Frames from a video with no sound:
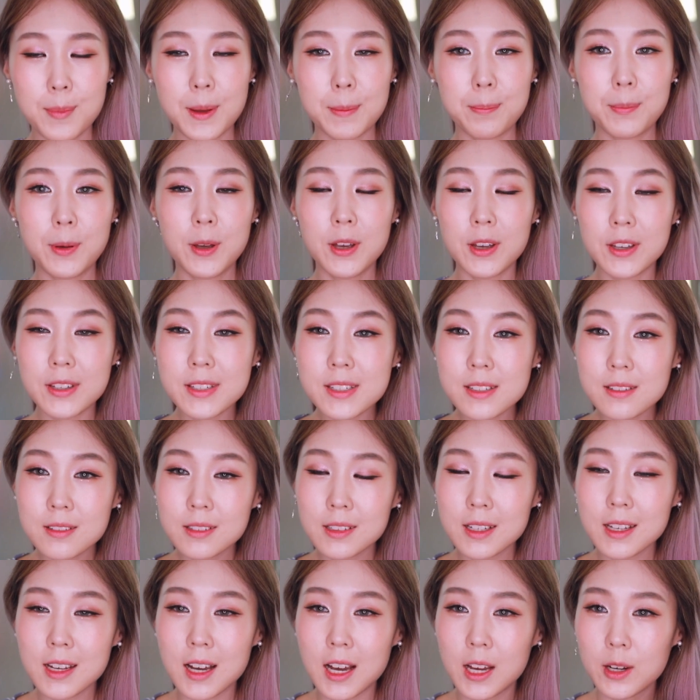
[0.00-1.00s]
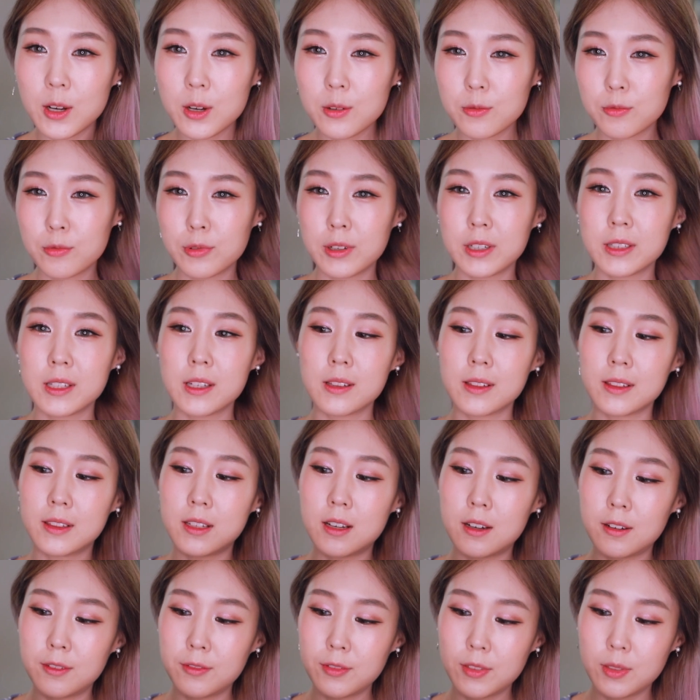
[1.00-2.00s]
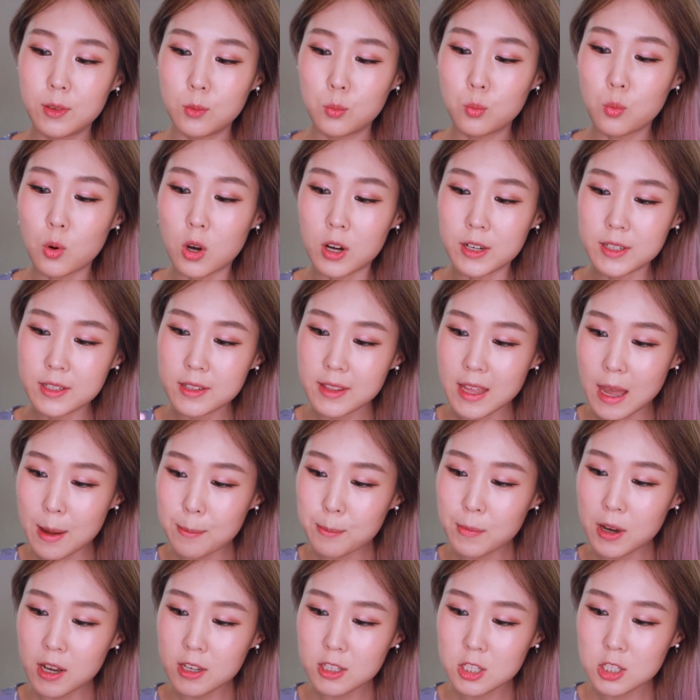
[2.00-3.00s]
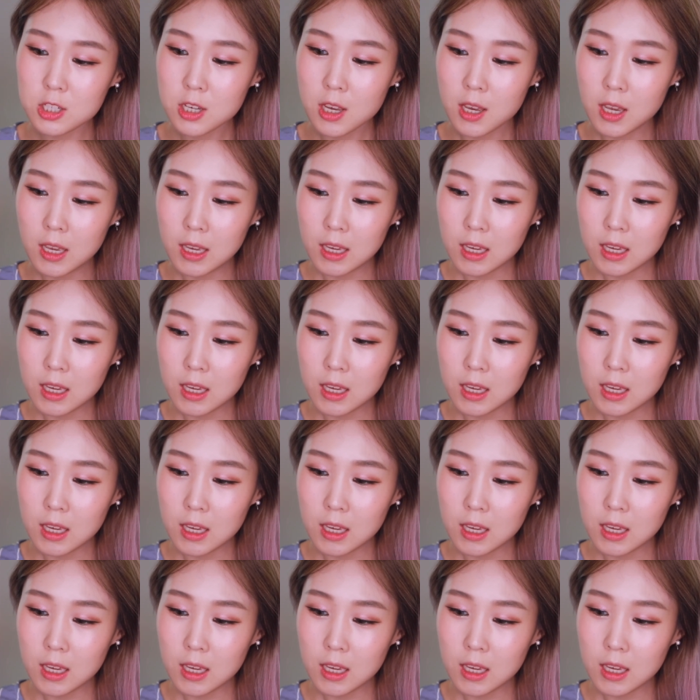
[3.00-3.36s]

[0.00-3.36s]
but personally I don't really love the wand that much.